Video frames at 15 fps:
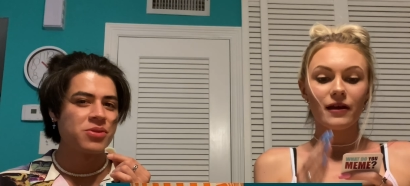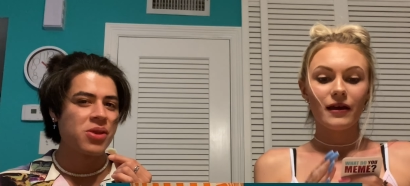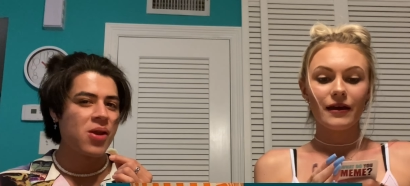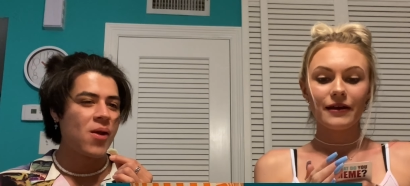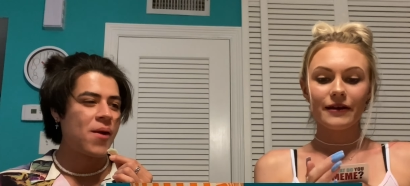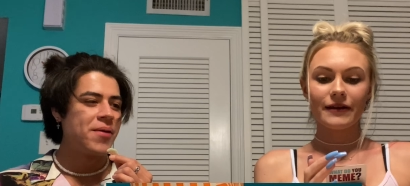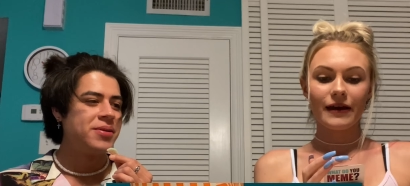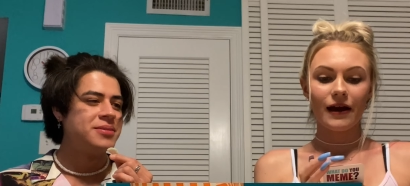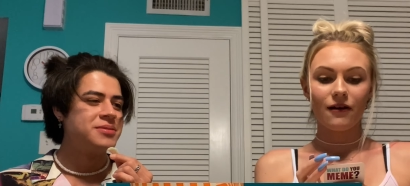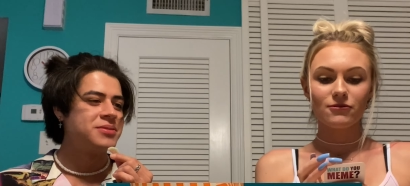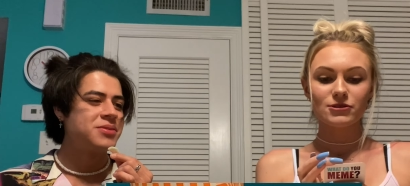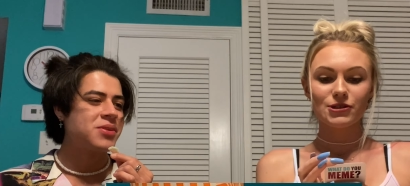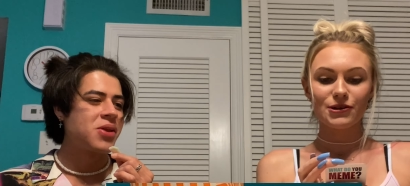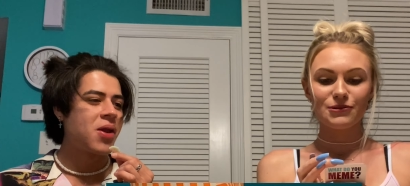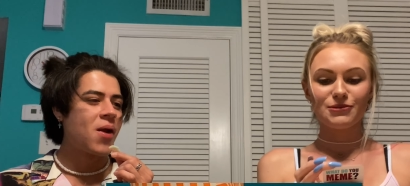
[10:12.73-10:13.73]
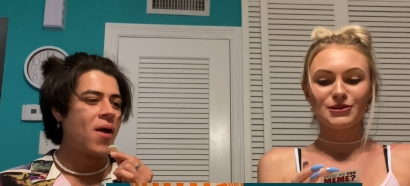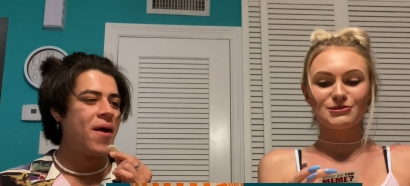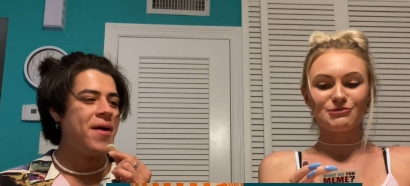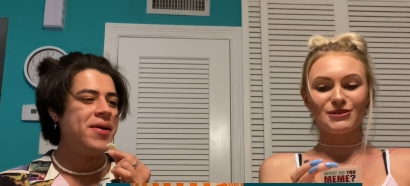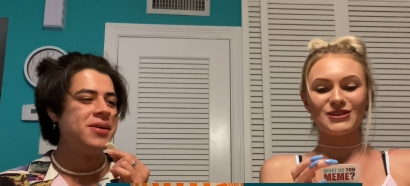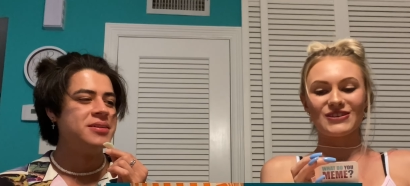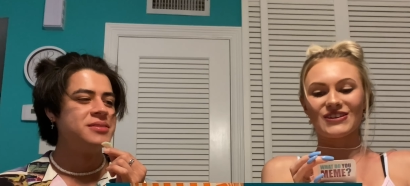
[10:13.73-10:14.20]
Speaker 1: encounter with
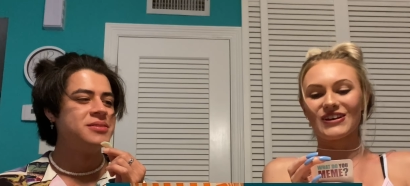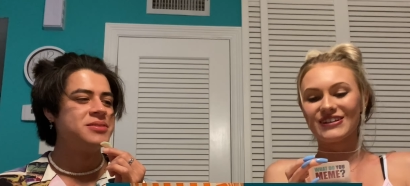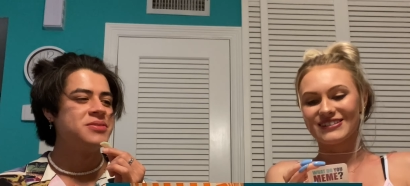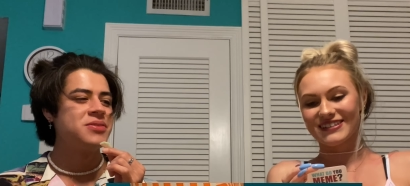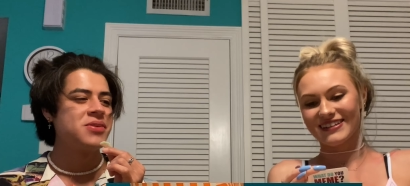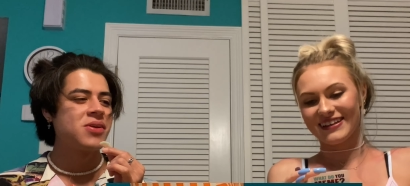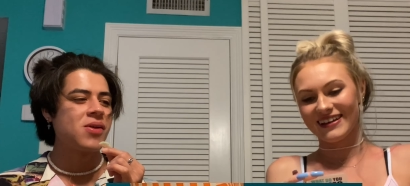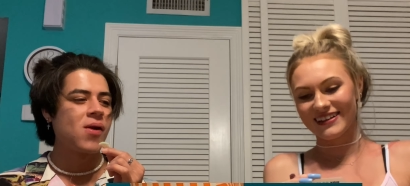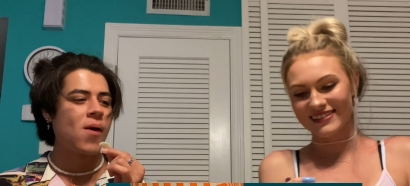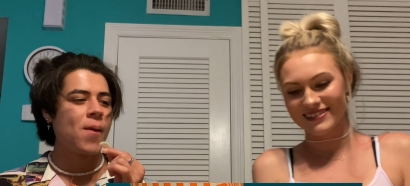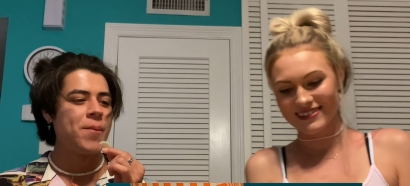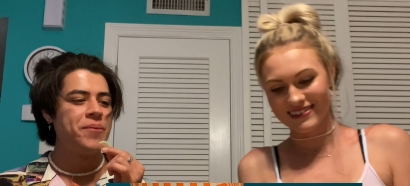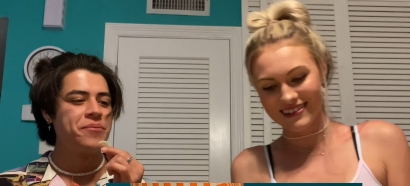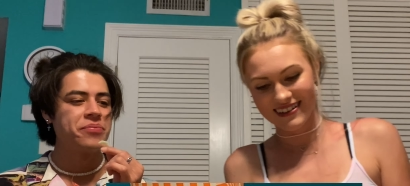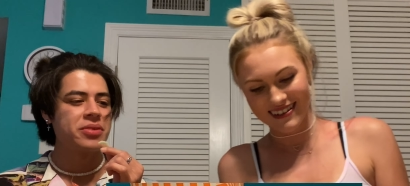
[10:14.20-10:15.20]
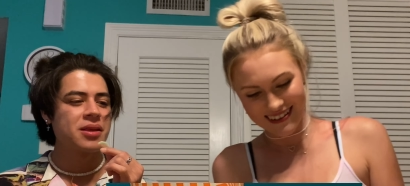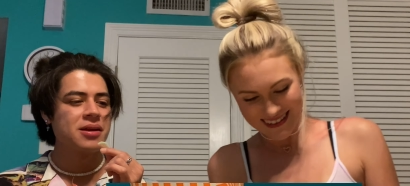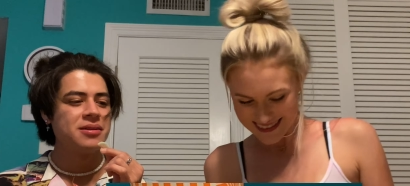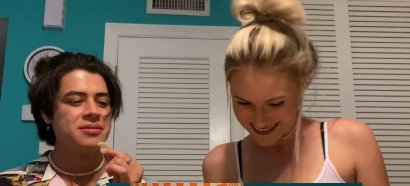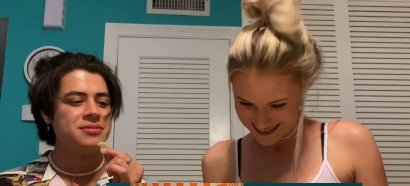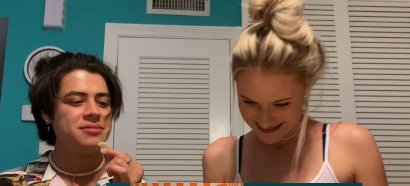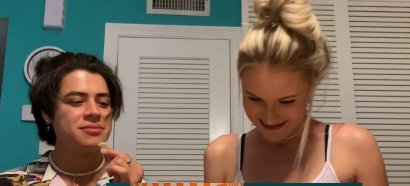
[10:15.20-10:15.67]
the D S A.
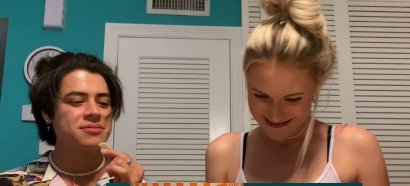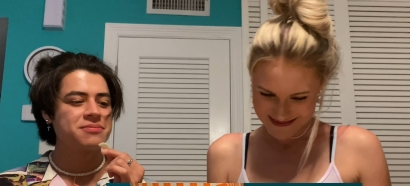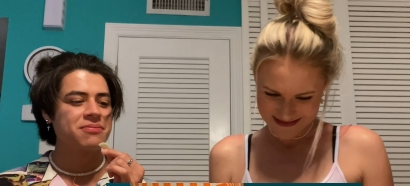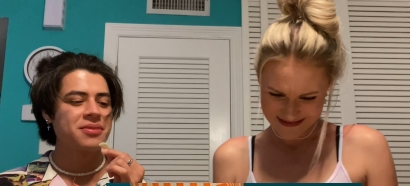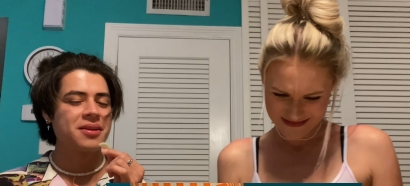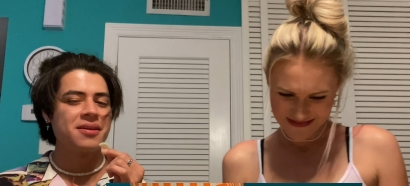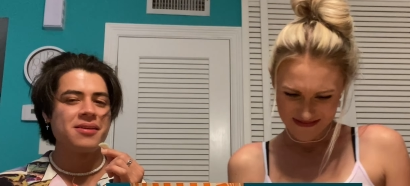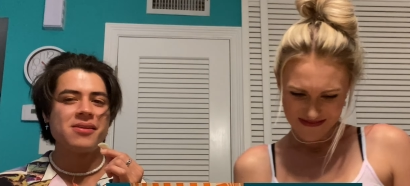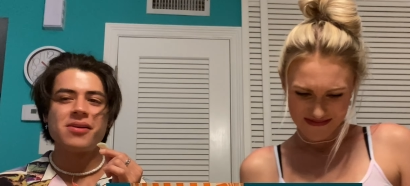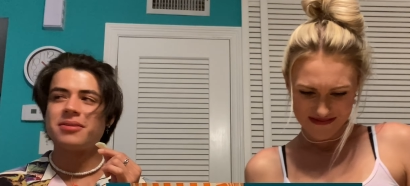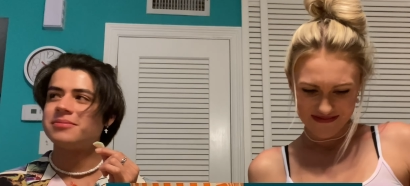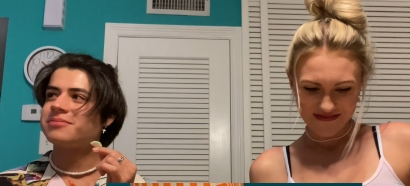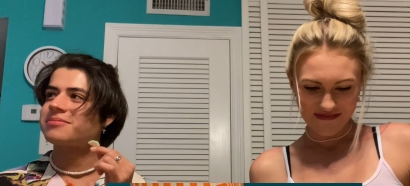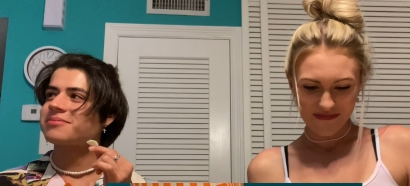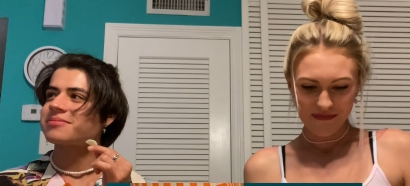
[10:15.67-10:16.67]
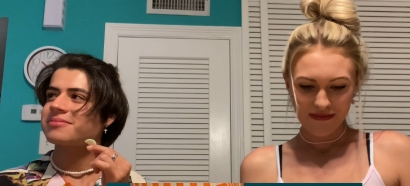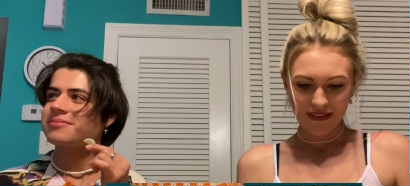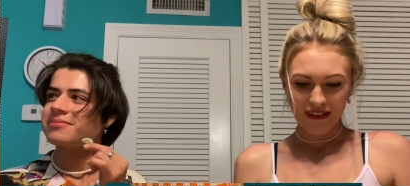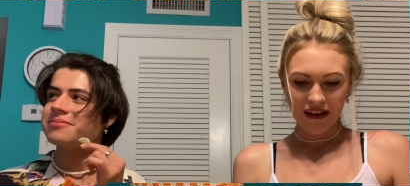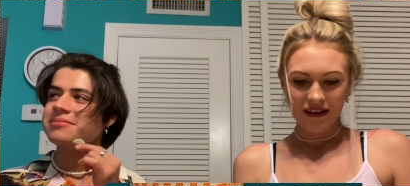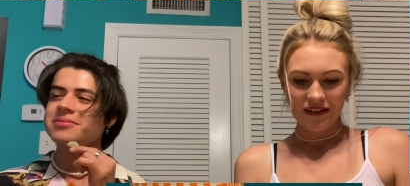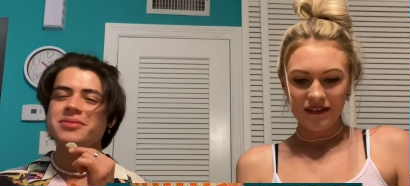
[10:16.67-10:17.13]
Speaker 2: This is not bad.
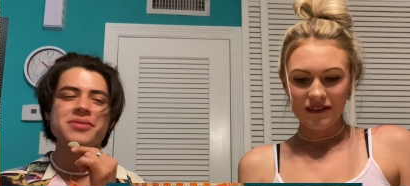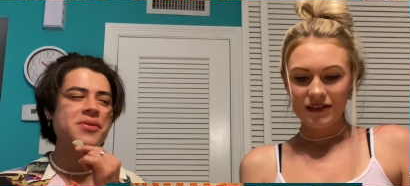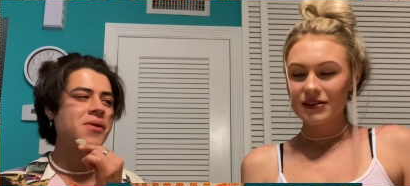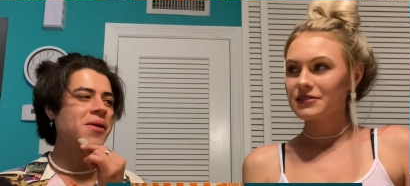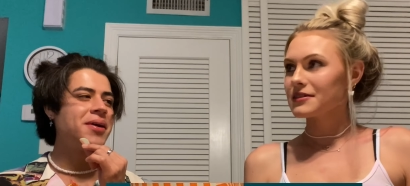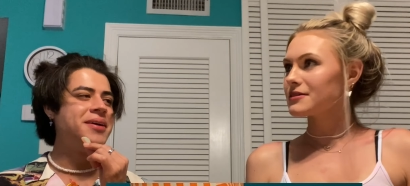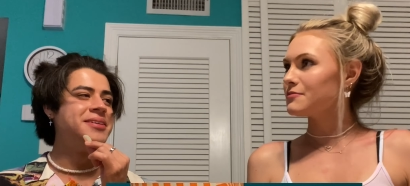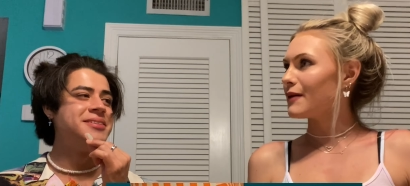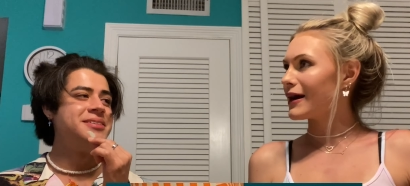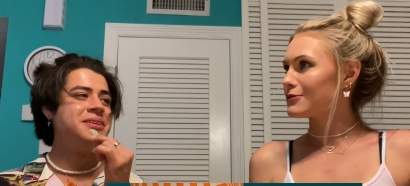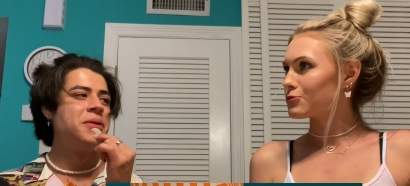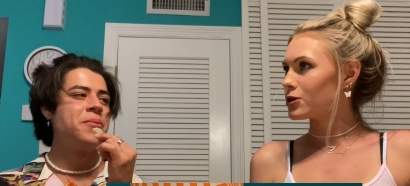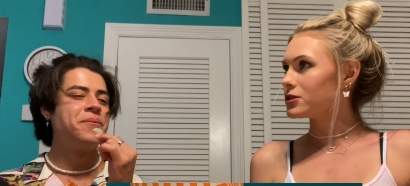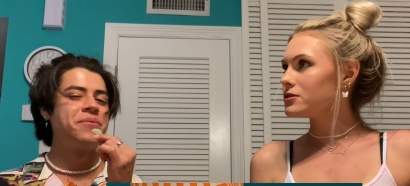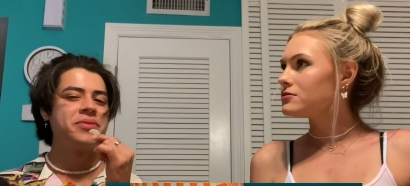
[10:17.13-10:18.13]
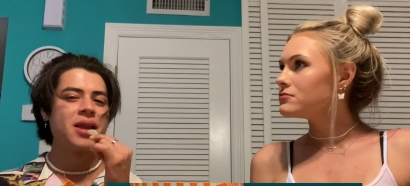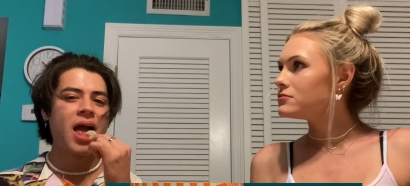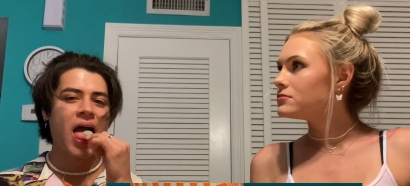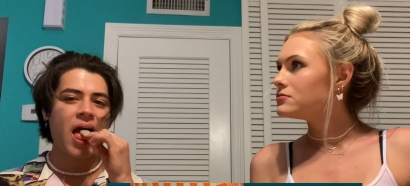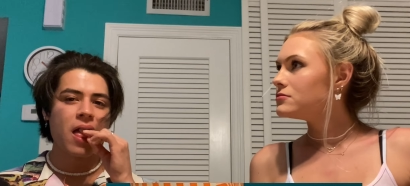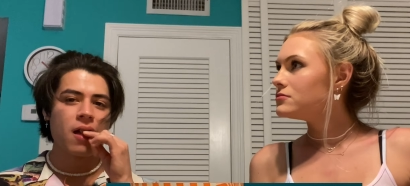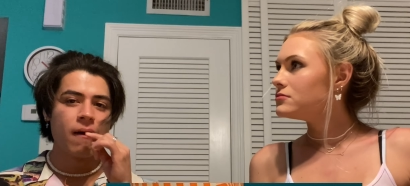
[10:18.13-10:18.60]
This
Speaker 1: is a bad word.
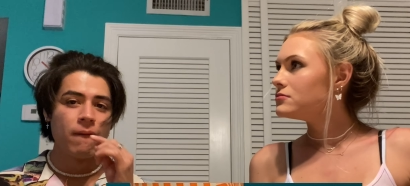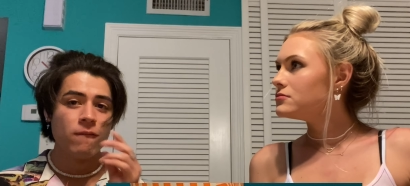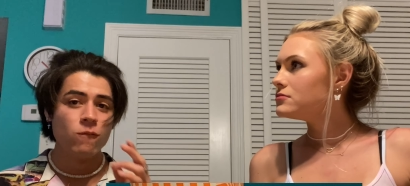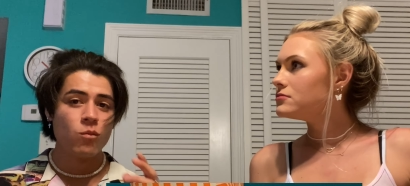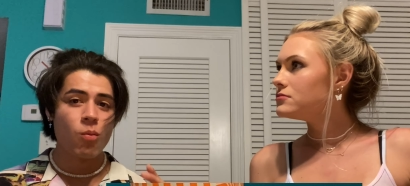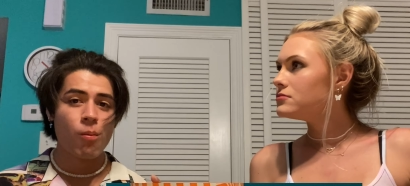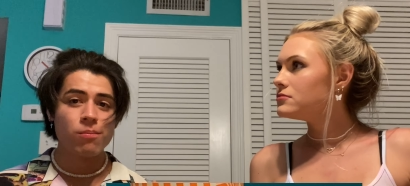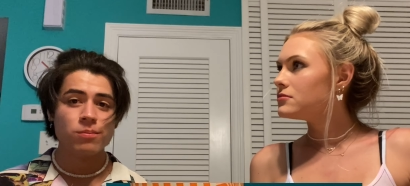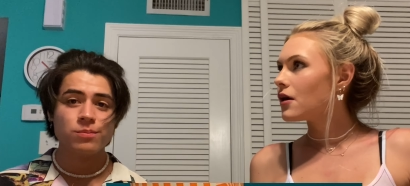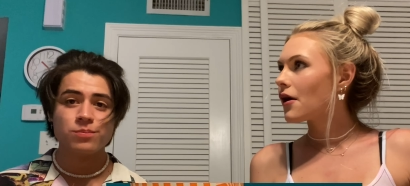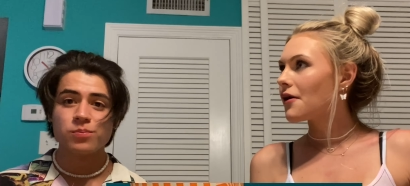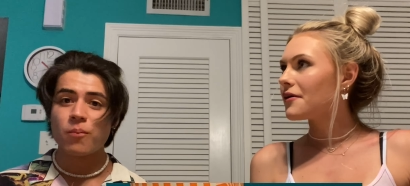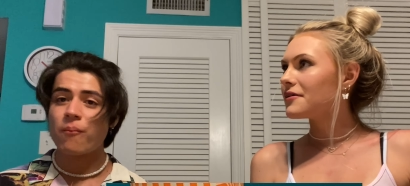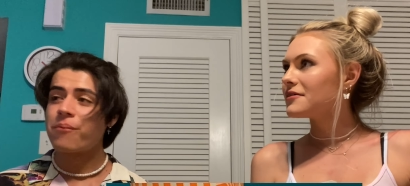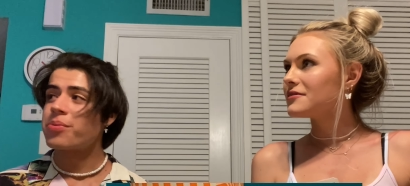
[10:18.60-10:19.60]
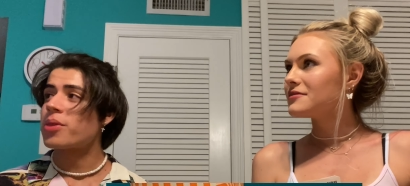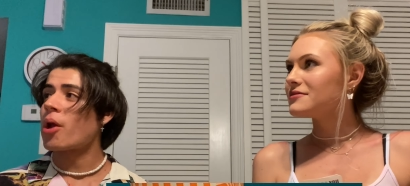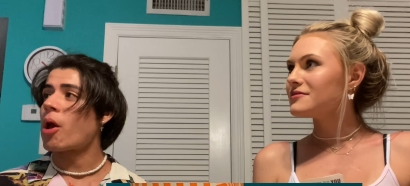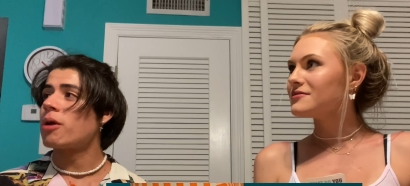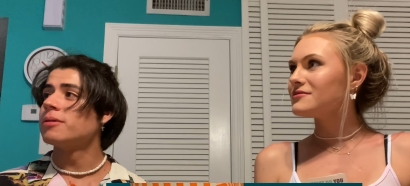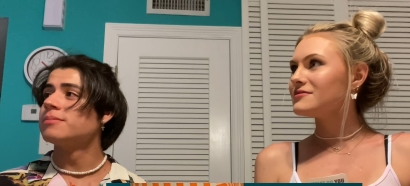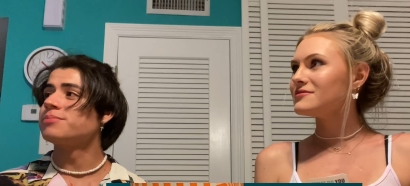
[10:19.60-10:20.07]
Speaker 2: It's not a bad
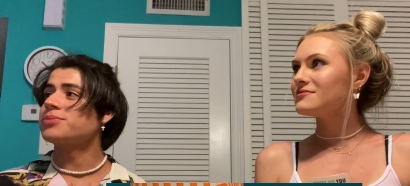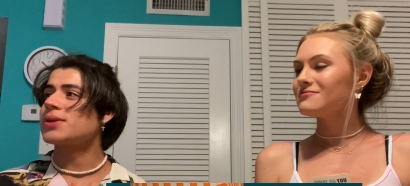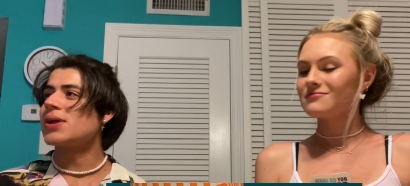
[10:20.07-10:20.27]
word.